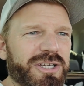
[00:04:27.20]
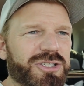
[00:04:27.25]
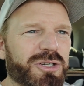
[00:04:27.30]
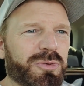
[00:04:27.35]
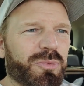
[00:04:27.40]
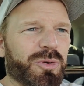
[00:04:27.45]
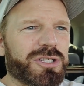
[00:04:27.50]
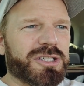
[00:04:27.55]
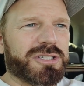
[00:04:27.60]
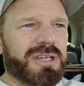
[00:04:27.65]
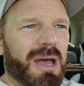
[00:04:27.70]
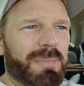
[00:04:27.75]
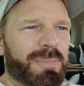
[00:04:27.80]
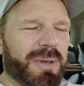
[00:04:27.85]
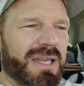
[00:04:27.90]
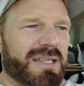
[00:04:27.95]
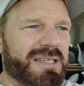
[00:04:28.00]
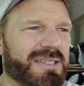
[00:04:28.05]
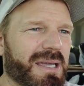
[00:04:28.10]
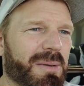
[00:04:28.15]
fishing. We're
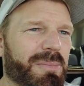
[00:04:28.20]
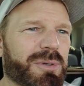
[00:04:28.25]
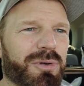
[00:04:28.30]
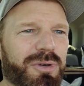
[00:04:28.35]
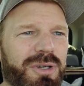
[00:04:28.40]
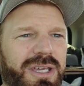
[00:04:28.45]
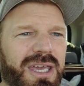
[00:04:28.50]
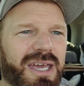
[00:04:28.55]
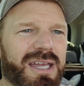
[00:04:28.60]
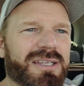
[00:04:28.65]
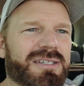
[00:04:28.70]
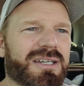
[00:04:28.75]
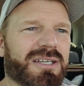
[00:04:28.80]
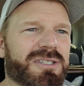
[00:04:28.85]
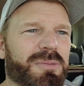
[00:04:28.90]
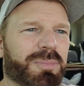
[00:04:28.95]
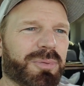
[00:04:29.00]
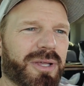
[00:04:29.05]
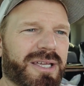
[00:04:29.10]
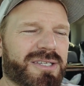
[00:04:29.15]
stopping at Seminole Canyon.
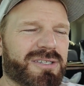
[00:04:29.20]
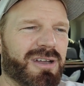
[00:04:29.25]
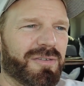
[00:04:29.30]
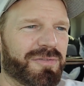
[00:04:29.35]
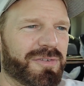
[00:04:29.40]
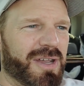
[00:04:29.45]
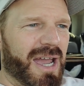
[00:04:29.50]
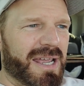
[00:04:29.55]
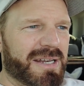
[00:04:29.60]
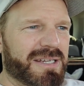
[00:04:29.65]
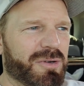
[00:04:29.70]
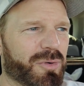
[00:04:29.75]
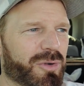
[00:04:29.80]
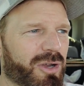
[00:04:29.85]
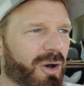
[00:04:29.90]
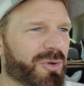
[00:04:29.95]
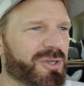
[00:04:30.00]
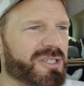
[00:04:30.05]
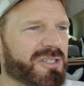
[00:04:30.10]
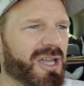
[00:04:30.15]
It's a place off 90 we
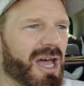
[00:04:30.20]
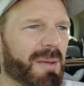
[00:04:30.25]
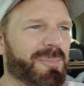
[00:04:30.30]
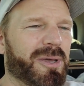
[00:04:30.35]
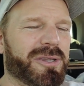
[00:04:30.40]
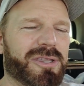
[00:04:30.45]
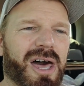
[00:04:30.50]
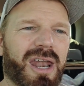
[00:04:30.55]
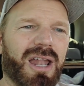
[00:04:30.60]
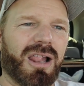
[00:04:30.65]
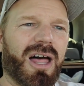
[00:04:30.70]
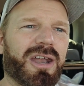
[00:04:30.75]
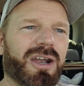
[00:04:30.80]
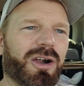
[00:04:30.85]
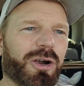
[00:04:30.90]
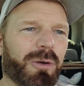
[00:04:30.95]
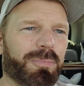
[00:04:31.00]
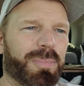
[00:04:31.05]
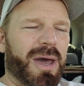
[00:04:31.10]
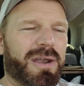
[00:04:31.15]
always stop but Not a lot
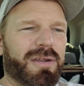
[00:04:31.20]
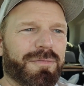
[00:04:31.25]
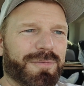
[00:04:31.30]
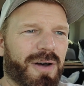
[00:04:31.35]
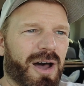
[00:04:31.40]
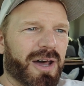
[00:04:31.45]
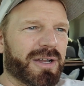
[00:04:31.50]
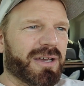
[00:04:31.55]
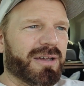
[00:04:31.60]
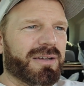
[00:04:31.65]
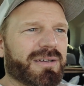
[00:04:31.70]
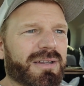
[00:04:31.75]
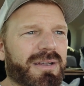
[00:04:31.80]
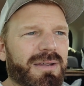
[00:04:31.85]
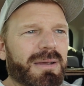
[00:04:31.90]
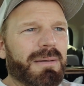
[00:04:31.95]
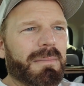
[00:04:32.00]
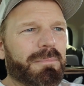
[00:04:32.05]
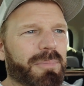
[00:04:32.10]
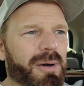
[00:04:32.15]
of
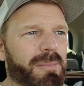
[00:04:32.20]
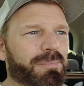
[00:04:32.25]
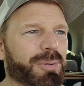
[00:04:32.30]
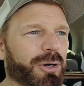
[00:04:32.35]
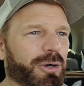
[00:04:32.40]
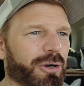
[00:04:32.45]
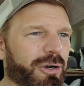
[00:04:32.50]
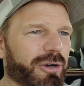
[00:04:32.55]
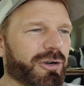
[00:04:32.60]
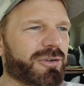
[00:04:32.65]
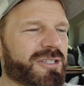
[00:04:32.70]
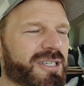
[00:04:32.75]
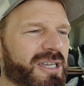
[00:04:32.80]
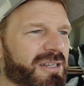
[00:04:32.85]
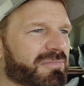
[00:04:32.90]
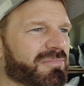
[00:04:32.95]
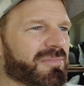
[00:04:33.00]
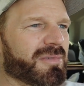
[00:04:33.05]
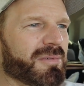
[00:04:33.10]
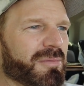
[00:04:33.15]
herpetofauna, but birds
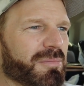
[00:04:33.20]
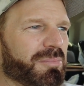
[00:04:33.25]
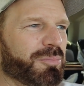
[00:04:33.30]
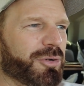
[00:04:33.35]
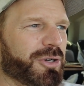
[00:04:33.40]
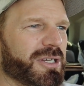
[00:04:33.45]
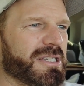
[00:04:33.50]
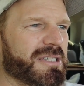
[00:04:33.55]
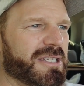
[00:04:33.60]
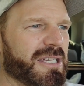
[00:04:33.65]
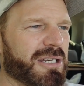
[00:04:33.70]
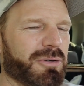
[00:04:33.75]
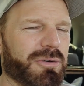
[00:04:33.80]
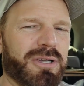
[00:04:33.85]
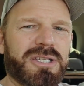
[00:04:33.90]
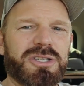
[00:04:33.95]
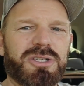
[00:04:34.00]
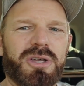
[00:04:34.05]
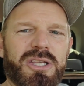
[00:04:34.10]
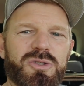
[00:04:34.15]
and pretty
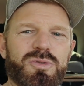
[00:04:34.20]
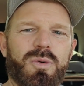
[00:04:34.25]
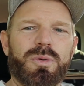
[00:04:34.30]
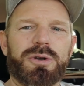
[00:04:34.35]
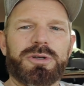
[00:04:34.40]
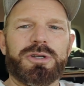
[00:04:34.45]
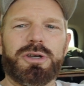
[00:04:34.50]
scenery, so that's what